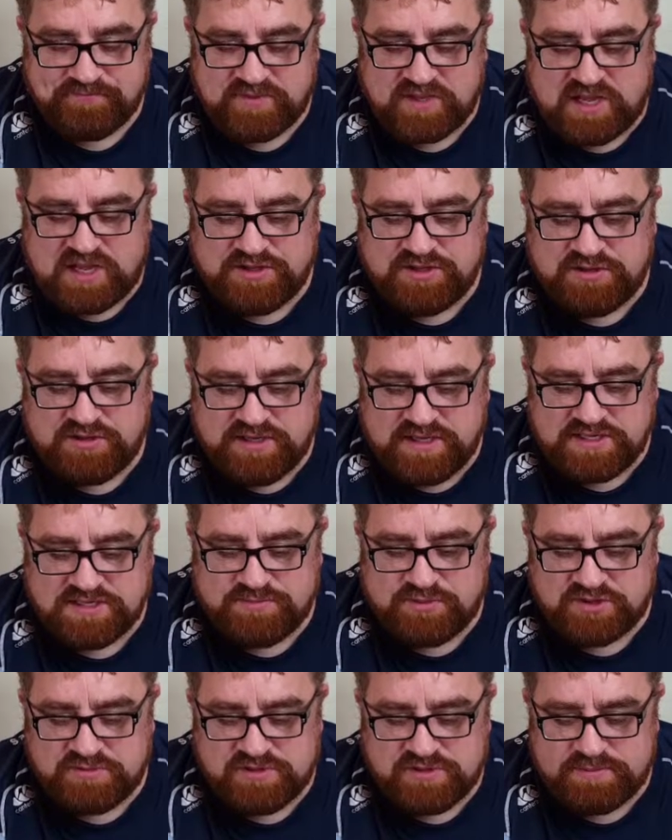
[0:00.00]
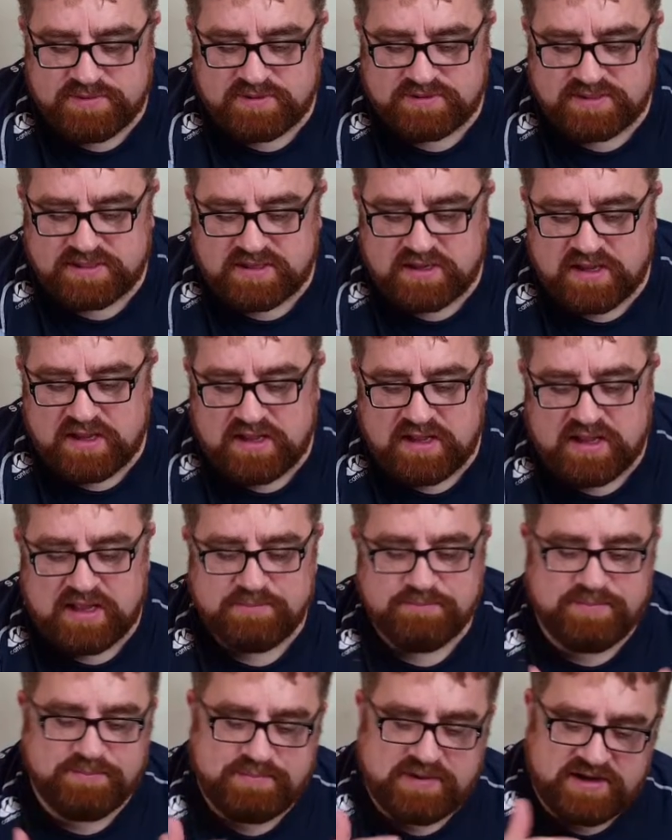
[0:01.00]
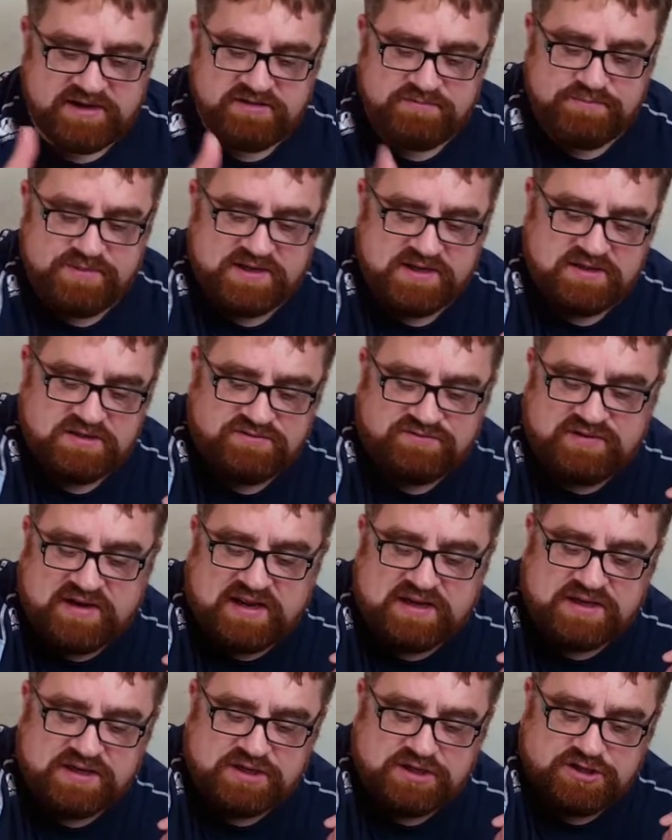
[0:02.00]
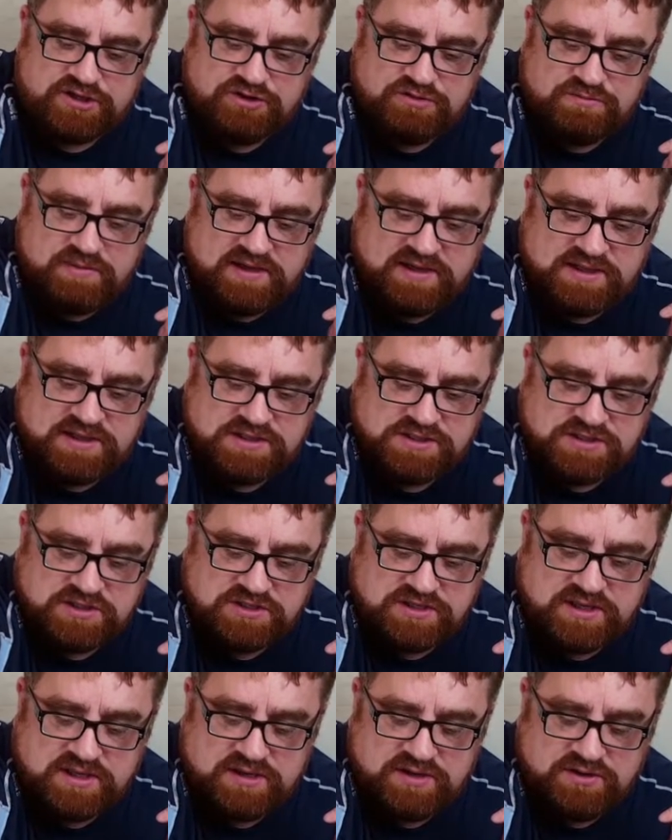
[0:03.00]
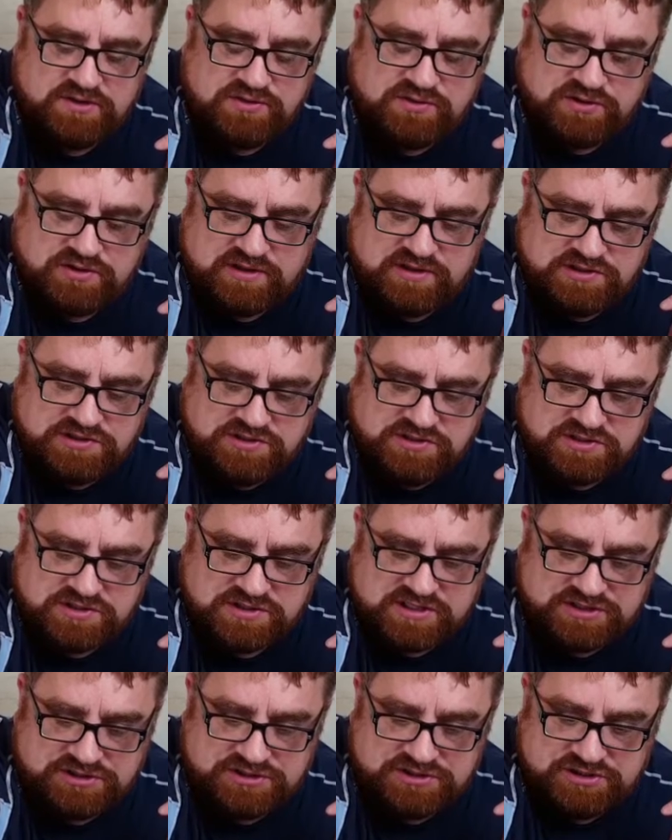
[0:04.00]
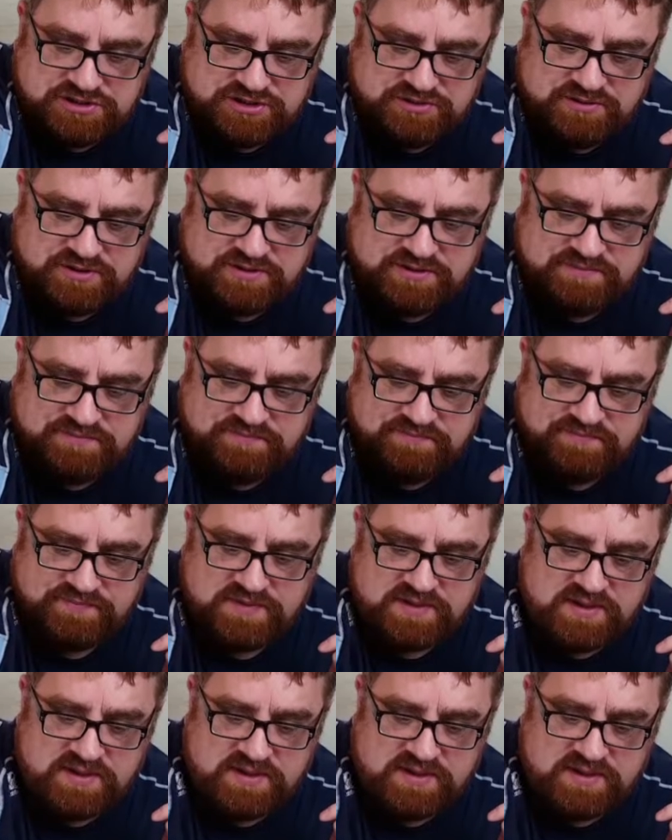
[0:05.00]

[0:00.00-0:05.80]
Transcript: And you need to put them in a building. And by you picking the flank, you make it so that none of those units can actually shoot at them.